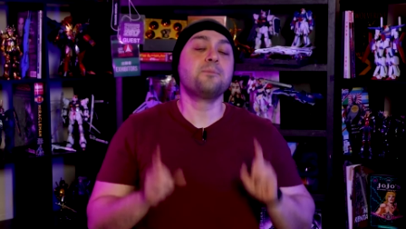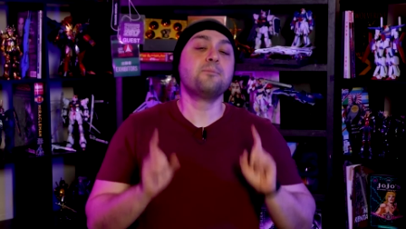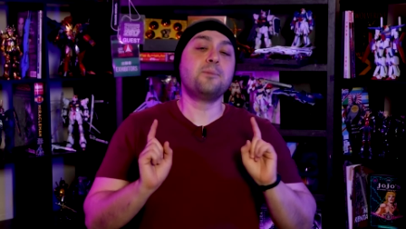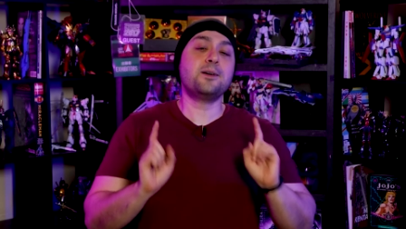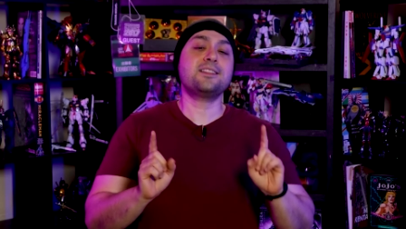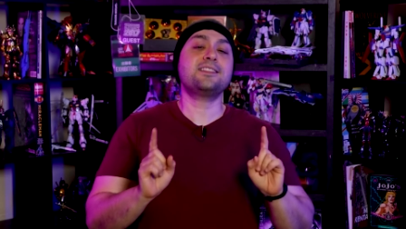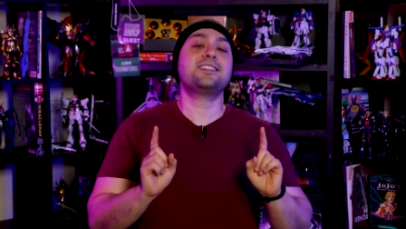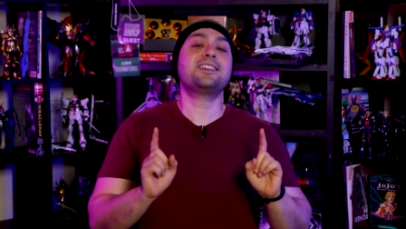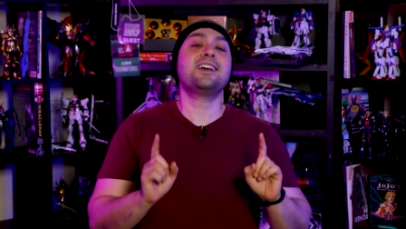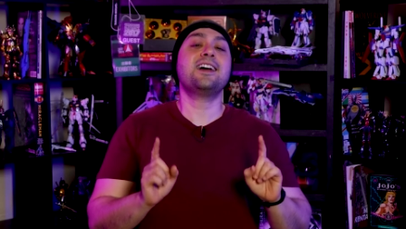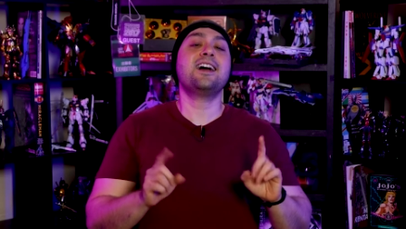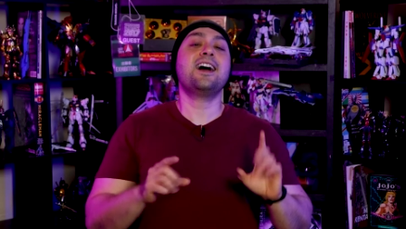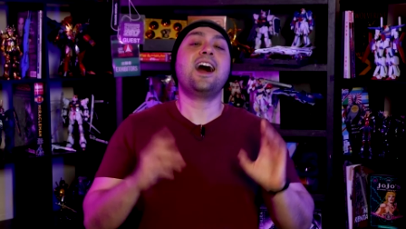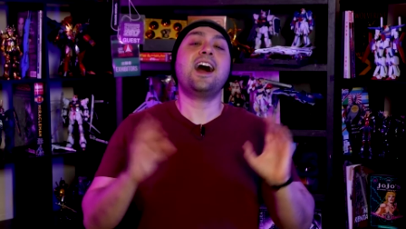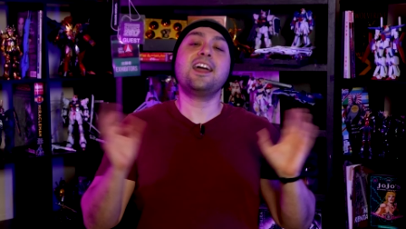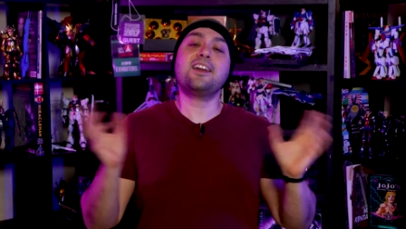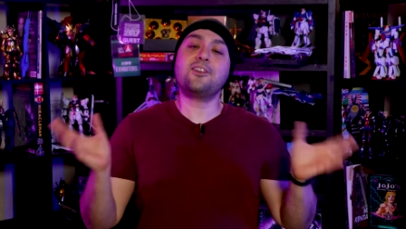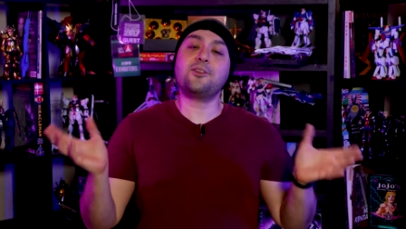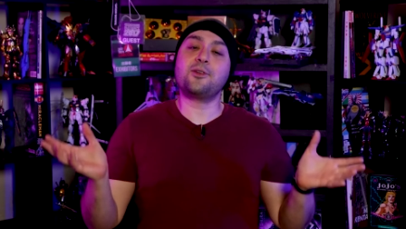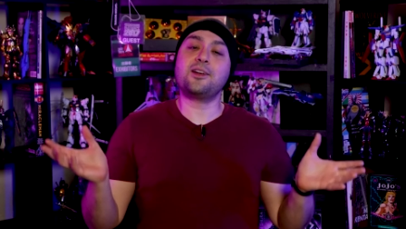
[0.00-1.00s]
But
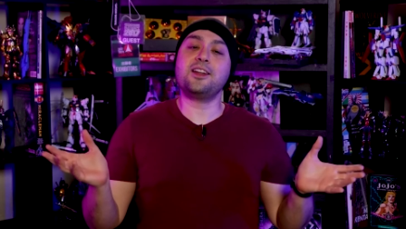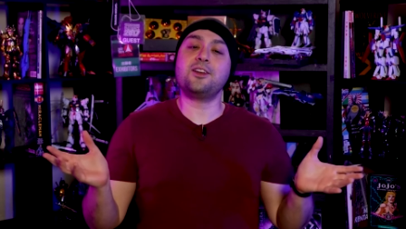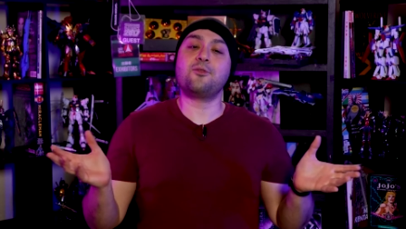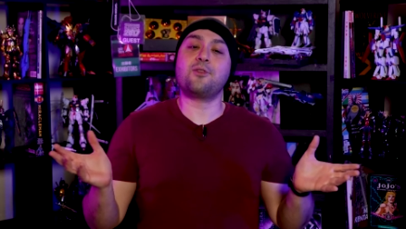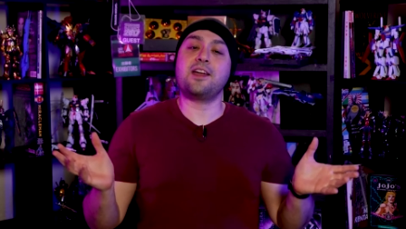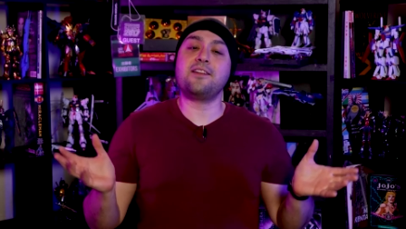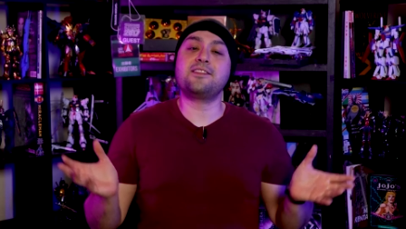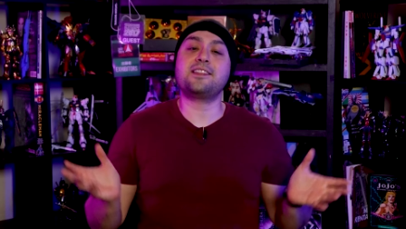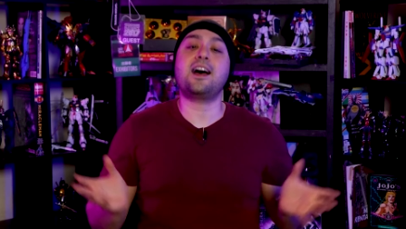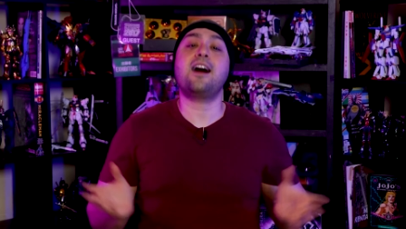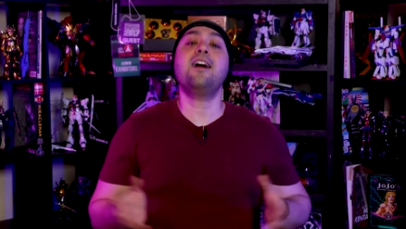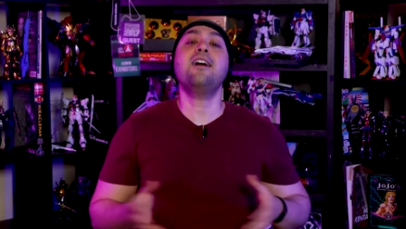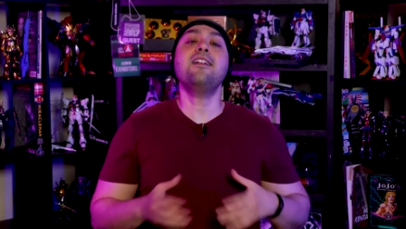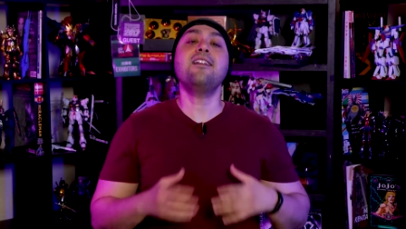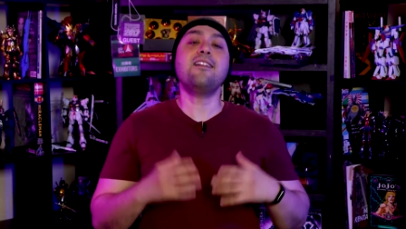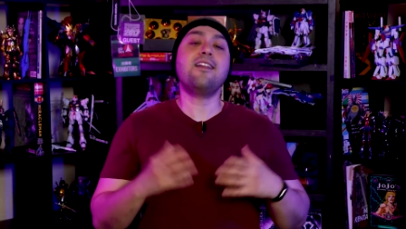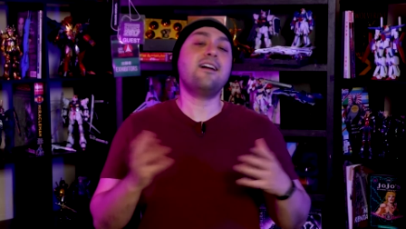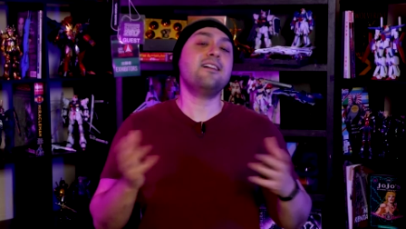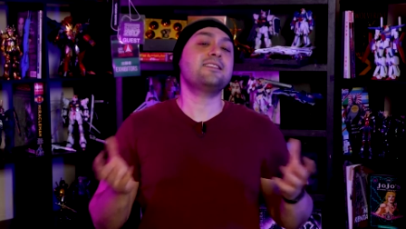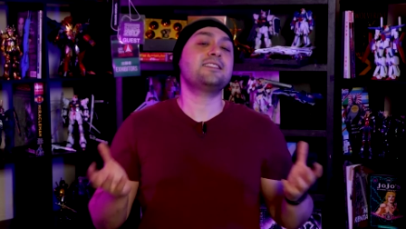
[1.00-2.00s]
I already raved a
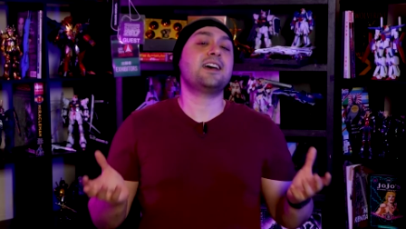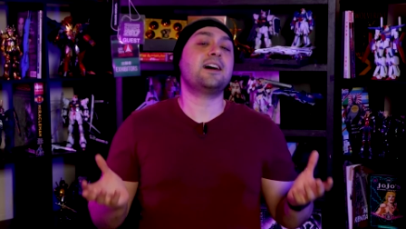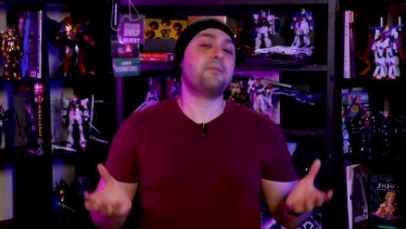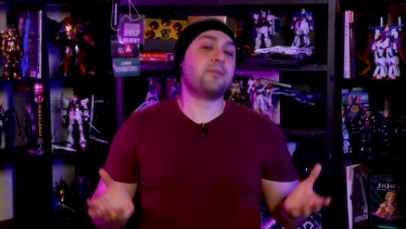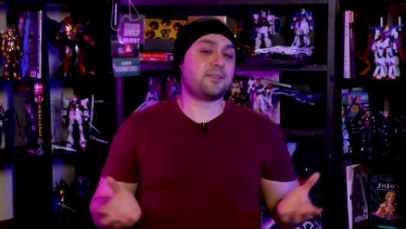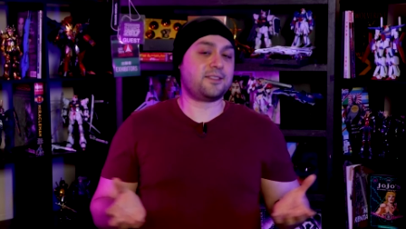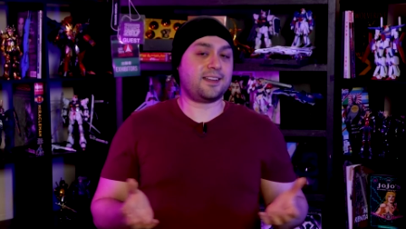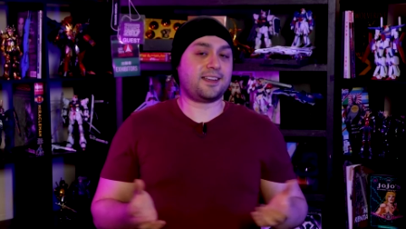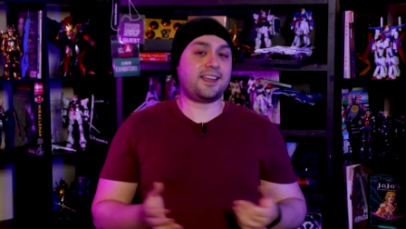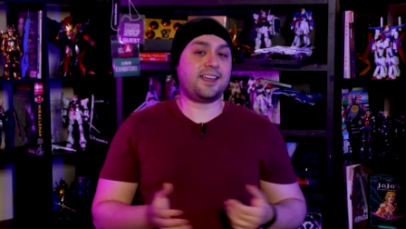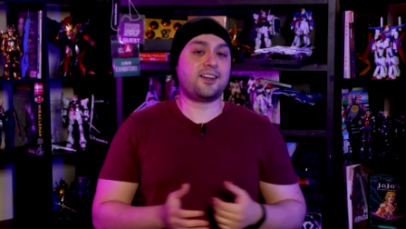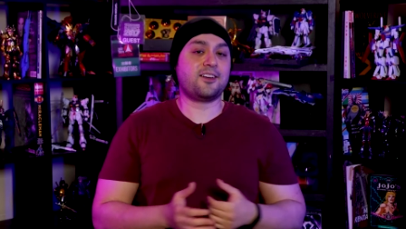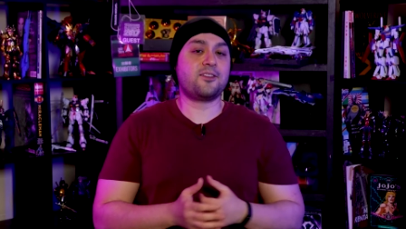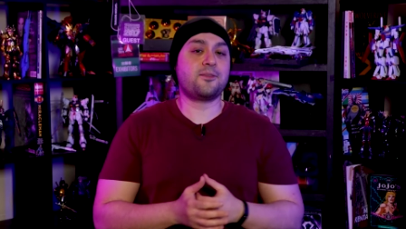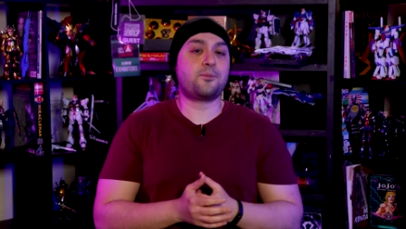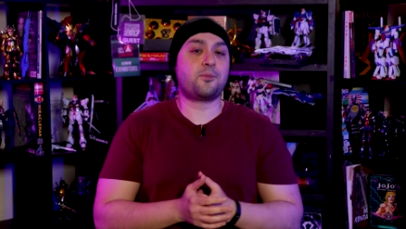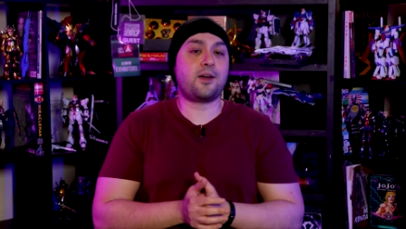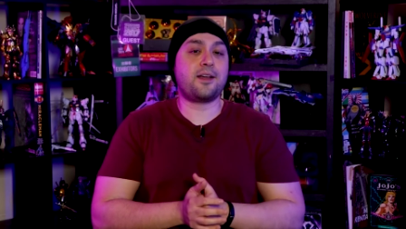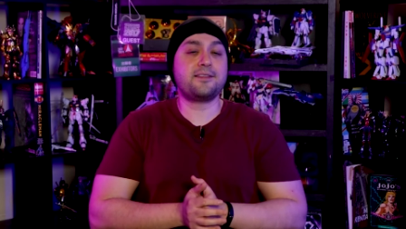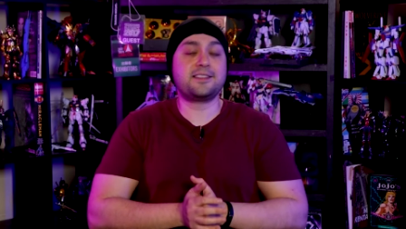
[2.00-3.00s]
lot about the King
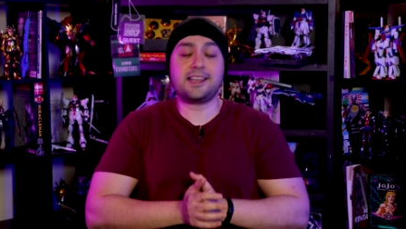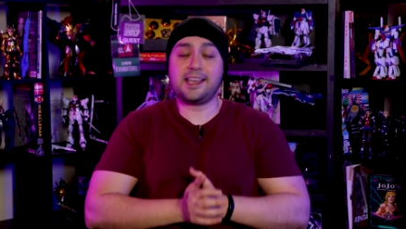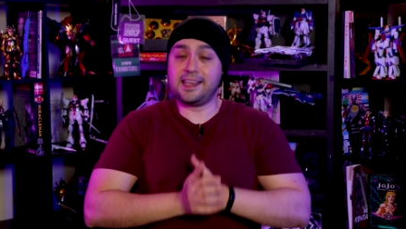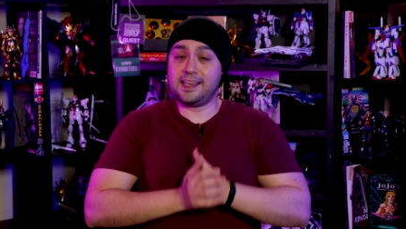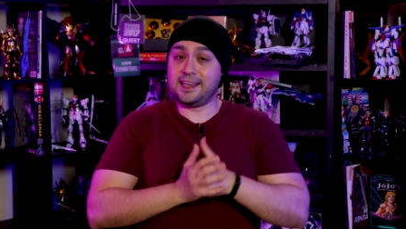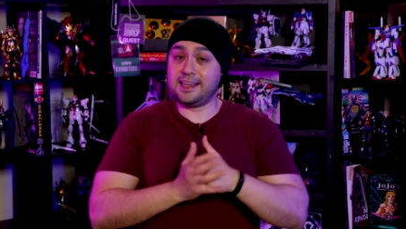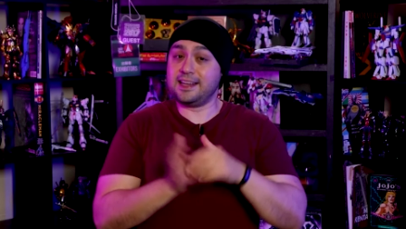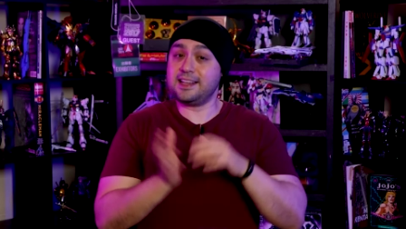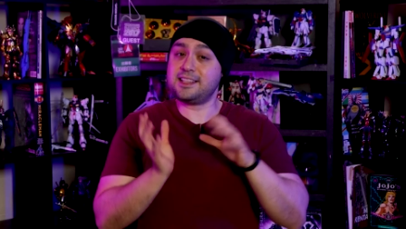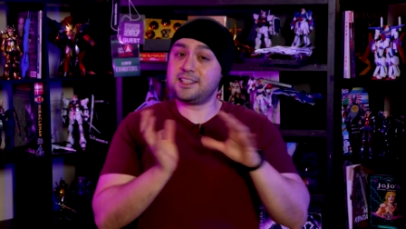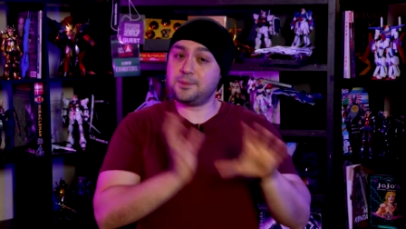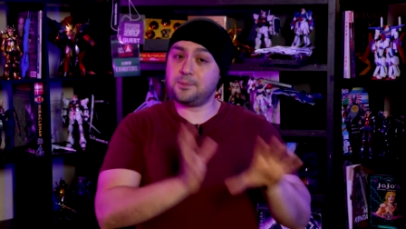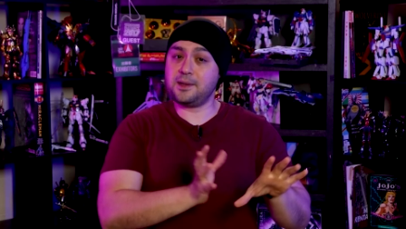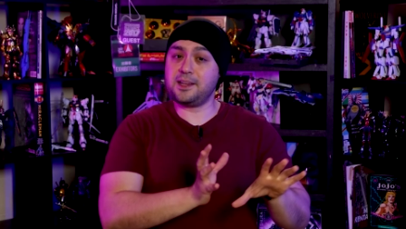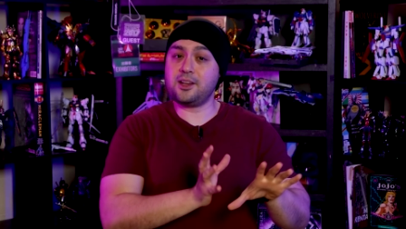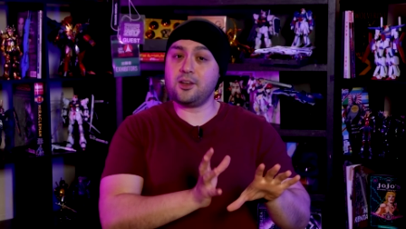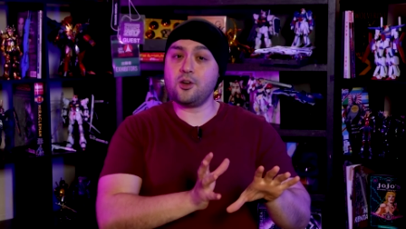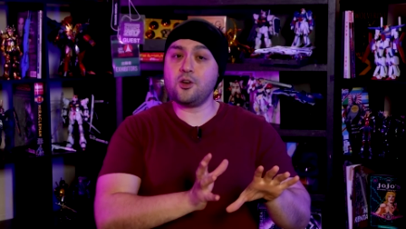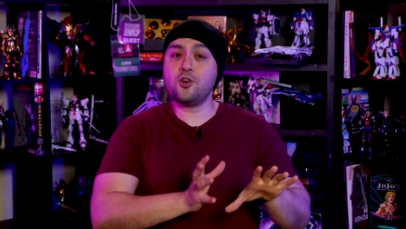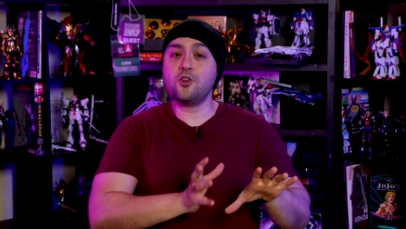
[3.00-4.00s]
of Braves in its
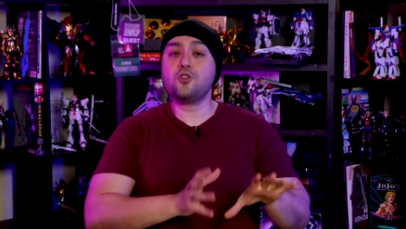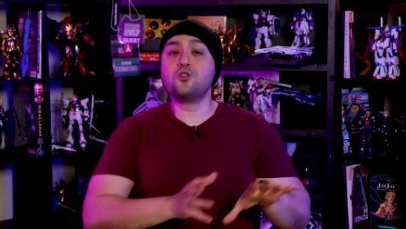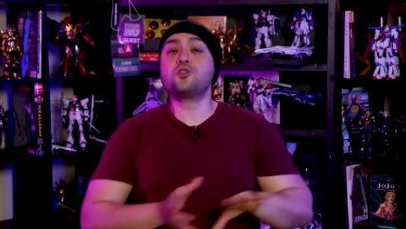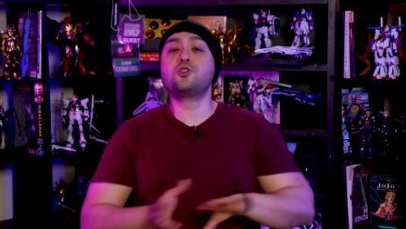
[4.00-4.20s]
video,